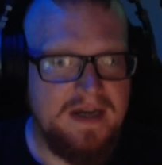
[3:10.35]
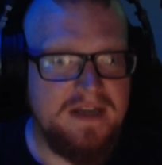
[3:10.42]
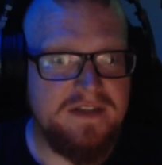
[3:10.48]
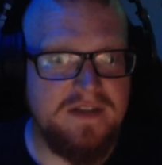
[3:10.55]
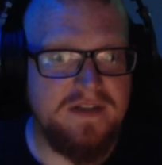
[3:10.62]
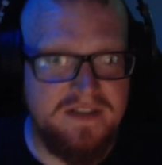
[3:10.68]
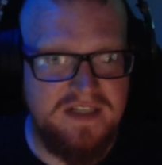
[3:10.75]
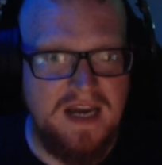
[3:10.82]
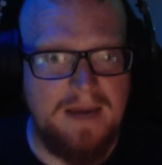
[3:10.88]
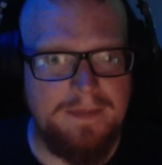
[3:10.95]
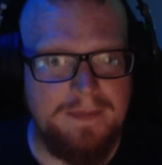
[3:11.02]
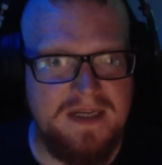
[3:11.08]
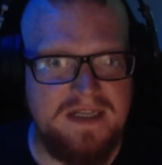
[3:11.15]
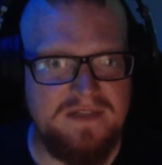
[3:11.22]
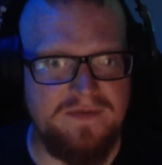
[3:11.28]
So the
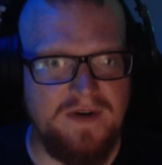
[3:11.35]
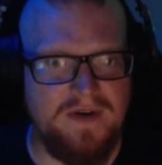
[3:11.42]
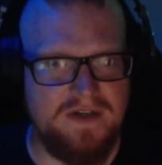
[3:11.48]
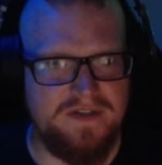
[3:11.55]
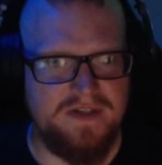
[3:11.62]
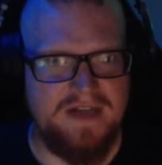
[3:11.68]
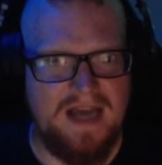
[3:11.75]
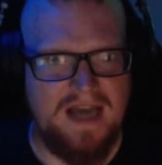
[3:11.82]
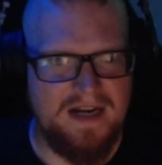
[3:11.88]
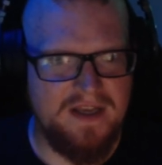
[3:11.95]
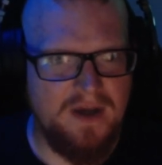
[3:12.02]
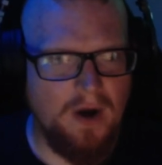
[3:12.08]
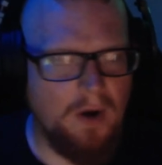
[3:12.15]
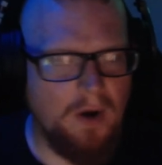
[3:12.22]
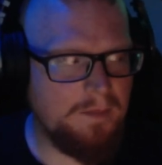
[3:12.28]
Japanese version had a
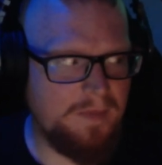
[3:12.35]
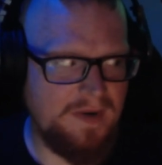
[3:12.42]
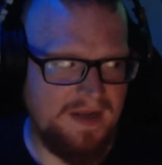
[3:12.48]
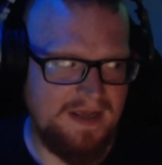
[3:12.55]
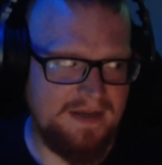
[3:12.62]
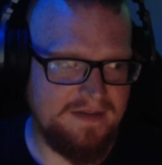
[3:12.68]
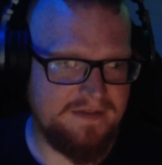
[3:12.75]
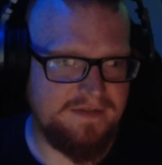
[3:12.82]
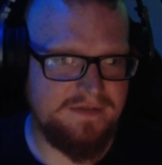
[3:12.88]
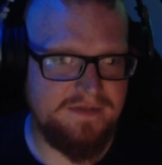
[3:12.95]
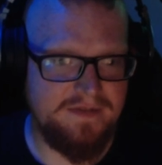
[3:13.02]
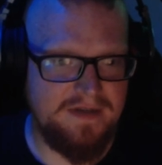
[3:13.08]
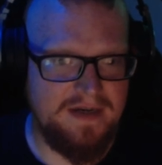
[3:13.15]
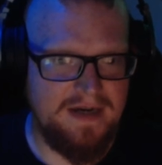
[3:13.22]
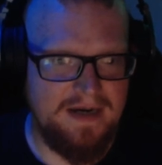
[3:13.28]
complex
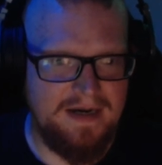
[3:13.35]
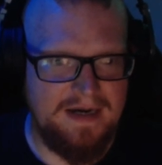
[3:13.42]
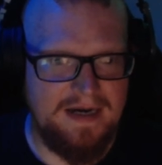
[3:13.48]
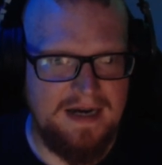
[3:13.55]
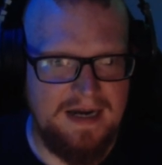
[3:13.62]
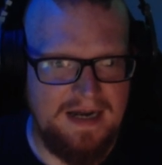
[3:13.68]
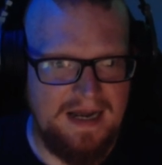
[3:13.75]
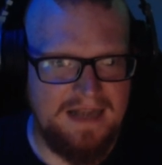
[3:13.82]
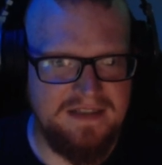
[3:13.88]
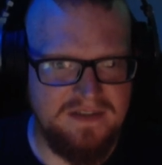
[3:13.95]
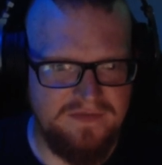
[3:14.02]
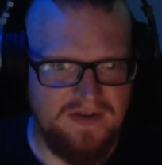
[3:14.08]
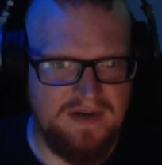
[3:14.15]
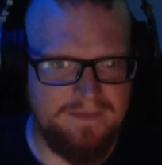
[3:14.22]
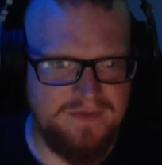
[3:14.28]
uh, and
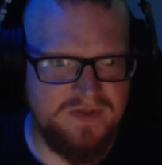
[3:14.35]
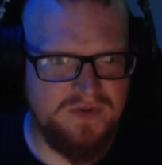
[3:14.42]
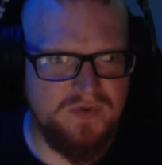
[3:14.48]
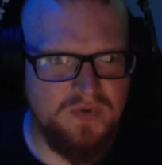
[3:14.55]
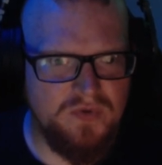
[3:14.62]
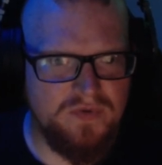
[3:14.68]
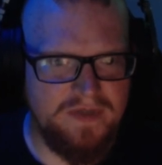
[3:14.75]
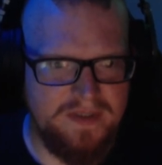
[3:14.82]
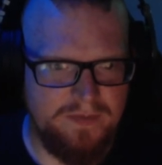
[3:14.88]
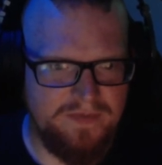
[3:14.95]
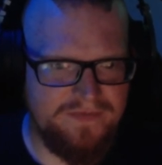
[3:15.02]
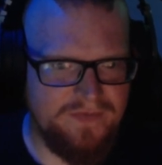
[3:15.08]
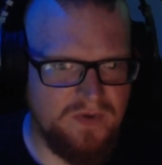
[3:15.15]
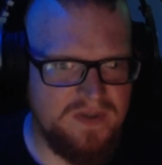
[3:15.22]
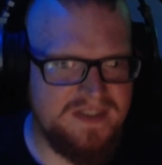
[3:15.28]
developed story
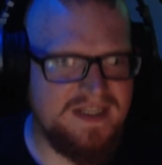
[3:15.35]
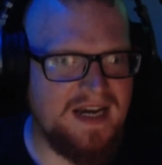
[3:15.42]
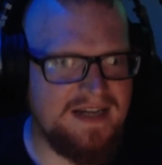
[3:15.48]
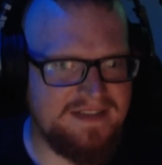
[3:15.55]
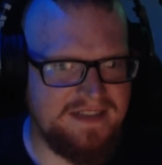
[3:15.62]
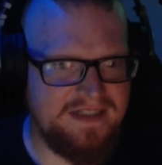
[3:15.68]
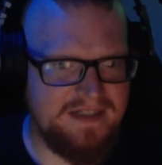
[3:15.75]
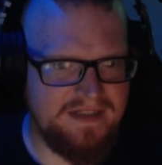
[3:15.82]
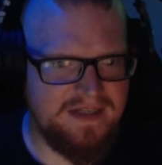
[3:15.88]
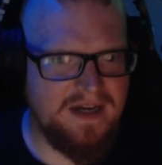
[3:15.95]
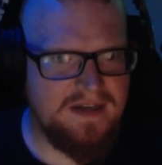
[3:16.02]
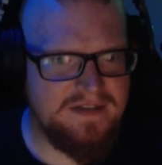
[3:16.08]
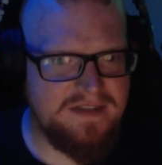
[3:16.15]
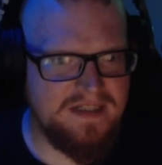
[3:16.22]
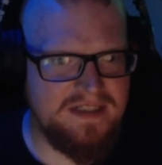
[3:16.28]
with voice acting in
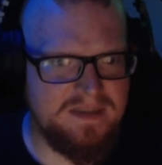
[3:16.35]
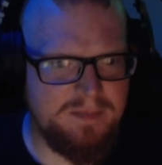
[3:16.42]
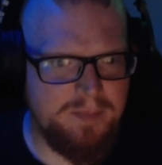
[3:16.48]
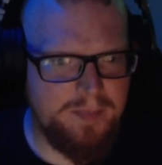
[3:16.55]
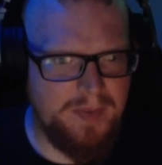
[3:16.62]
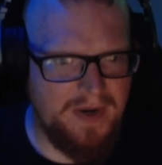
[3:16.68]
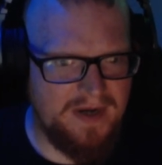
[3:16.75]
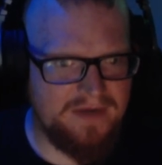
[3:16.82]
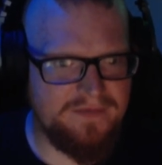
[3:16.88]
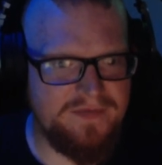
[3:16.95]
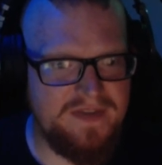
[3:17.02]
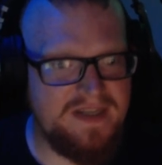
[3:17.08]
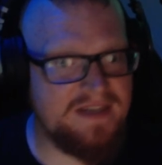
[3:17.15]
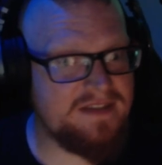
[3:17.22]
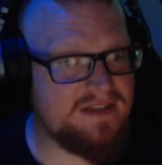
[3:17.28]
cutscenes, but for
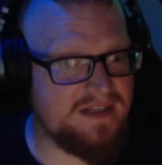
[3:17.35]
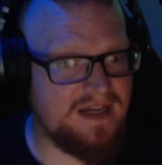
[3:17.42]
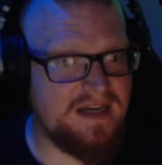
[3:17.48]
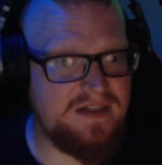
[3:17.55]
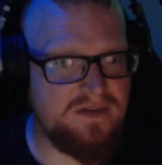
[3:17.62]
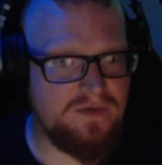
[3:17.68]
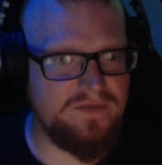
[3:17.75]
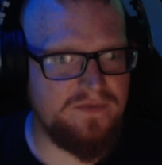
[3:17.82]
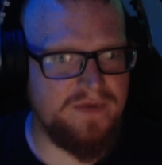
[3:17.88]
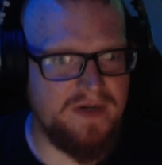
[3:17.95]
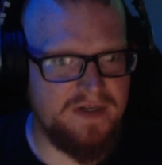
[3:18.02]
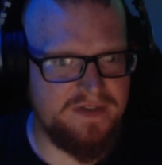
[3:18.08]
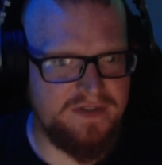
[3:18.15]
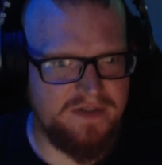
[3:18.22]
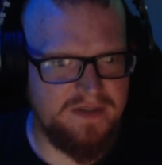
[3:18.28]
the international
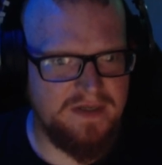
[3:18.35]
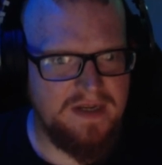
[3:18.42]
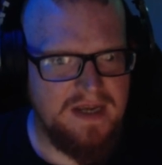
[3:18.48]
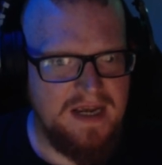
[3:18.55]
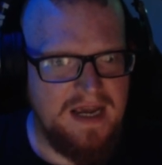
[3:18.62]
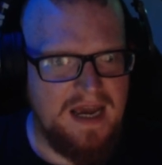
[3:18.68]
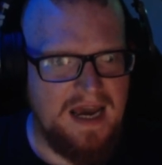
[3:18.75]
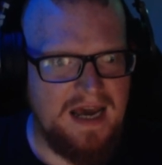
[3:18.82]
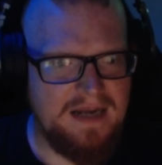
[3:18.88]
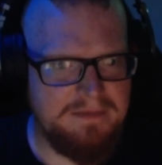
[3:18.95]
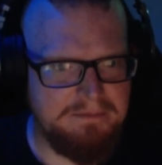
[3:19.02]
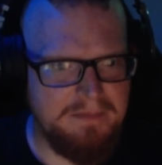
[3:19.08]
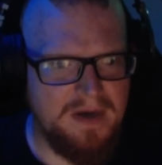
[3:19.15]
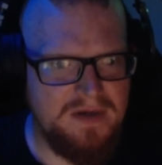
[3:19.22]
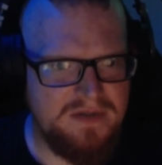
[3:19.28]
version, had
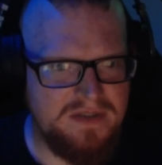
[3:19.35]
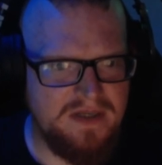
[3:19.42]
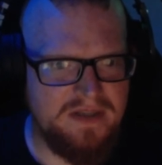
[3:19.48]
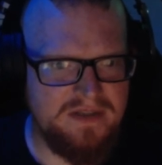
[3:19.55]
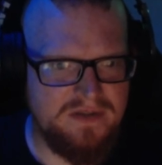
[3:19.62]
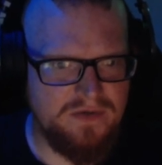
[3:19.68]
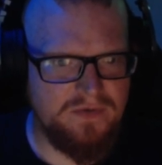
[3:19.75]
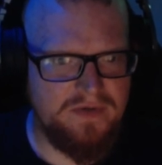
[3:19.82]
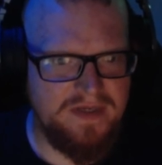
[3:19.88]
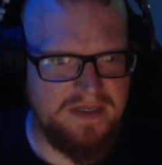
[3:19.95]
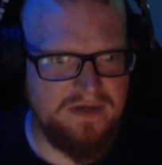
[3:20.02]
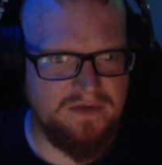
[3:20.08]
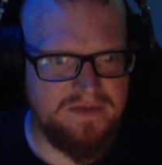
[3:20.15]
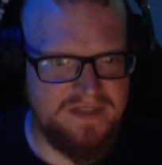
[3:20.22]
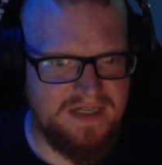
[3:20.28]
most of the story
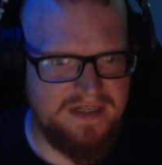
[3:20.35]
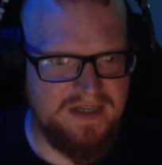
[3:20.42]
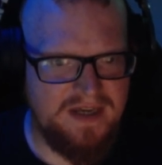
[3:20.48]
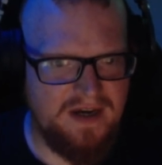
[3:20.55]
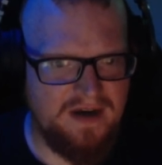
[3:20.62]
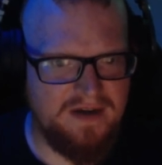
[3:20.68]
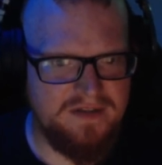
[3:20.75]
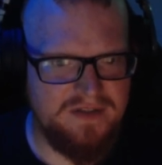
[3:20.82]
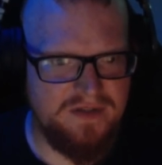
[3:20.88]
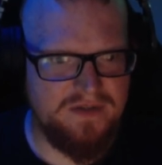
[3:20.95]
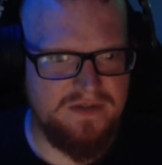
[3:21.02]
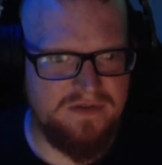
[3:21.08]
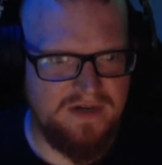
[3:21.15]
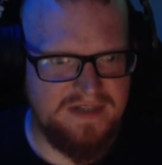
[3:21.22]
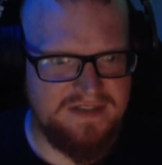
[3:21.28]
content cut due to
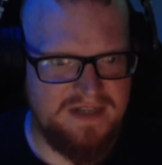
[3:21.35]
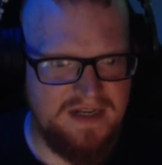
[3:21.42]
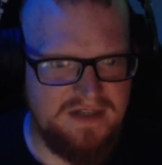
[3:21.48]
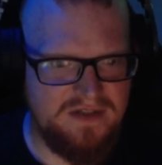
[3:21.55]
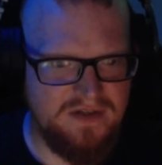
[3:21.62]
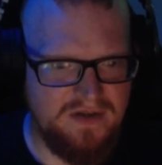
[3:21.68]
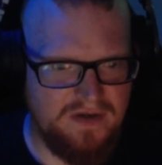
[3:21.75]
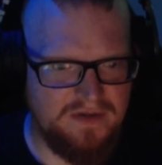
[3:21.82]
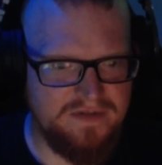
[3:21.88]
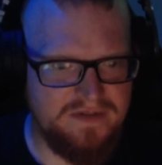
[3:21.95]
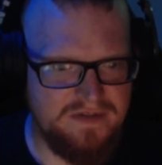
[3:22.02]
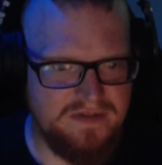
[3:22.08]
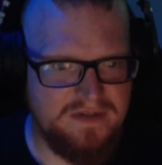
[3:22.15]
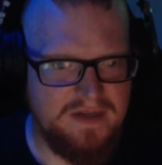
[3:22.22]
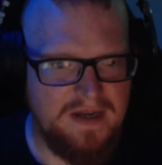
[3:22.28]
translation
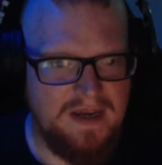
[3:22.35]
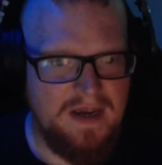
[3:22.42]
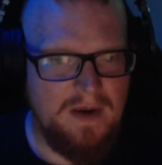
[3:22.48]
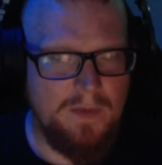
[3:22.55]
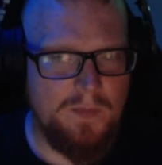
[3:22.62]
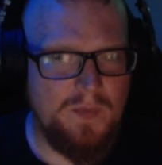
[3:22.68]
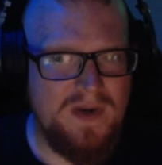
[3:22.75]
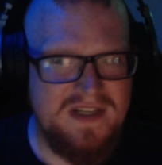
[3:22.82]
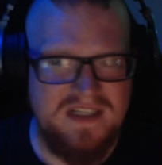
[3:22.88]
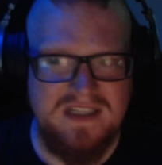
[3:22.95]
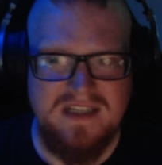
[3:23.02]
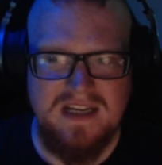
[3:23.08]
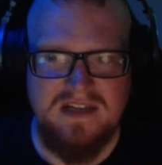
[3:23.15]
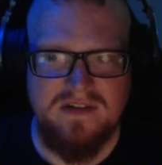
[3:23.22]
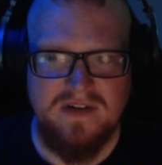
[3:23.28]
costs, which is
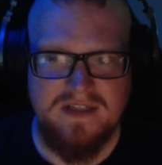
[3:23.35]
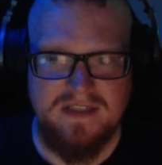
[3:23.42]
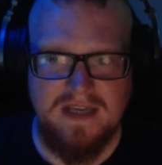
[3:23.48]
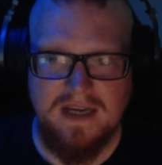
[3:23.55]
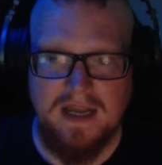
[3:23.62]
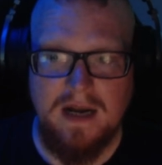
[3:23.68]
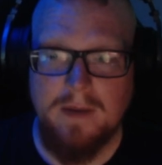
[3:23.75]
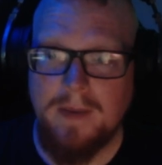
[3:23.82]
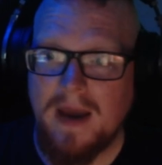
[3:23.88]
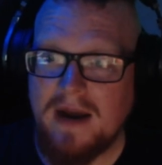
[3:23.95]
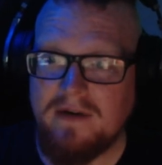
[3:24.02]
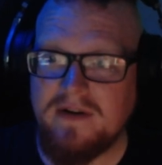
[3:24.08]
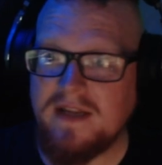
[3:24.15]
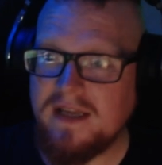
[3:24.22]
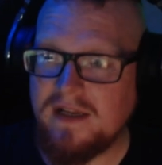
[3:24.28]
interesting. And
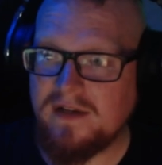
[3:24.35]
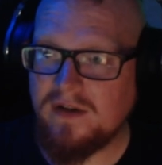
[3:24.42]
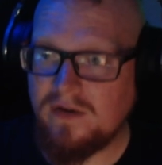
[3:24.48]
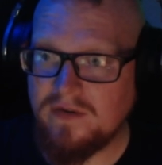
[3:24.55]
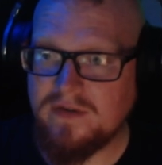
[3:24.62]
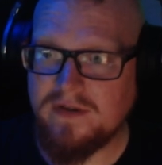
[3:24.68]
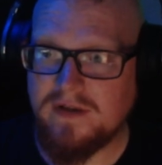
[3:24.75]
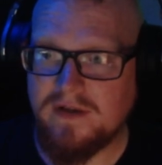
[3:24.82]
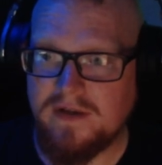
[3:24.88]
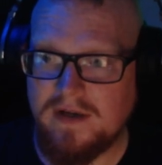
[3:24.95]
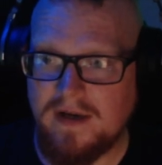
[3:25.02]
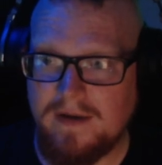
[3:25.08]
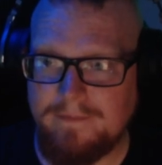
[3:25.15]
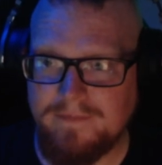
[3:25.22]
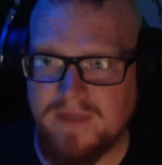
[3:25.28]
apparently, a lot of the
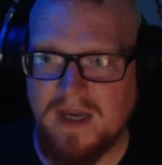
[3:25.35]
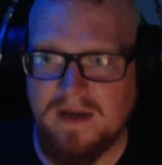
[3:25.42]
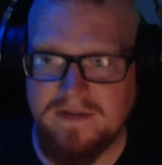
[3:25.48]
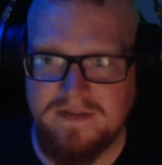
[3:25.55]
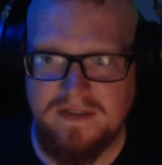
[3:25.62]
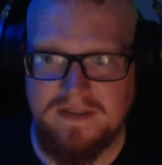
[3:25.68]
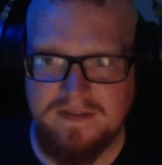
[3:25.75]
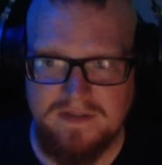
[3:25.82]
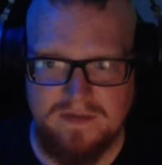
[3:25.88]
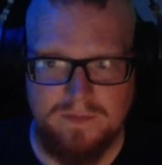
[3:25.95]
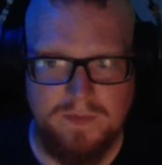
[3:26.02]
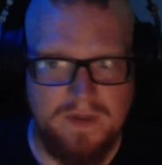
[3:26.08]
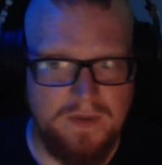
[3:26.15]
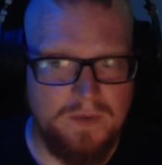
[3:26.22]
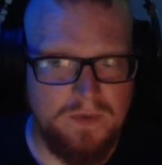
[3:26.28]
um, cutscenes
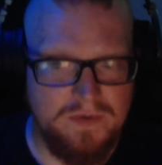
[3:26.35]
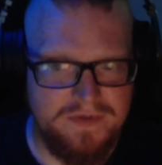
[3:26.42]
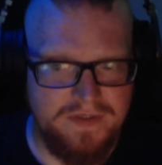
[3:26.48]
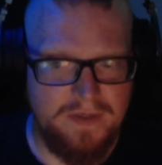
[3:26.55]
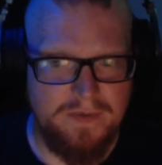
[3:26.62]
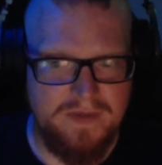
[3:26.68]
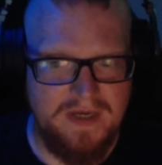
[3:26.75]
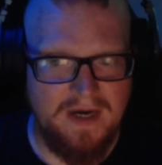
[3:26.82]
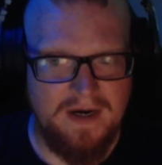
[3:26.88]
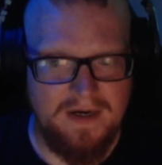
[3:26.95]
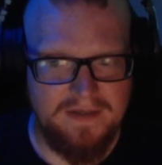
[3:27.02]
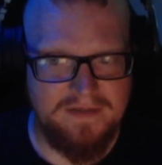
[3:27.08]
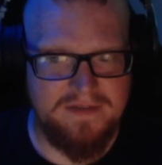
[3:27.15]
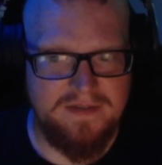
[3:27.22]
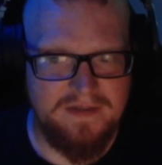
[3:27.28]
were also
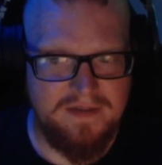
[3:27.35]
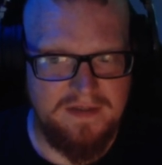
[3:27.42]
cut.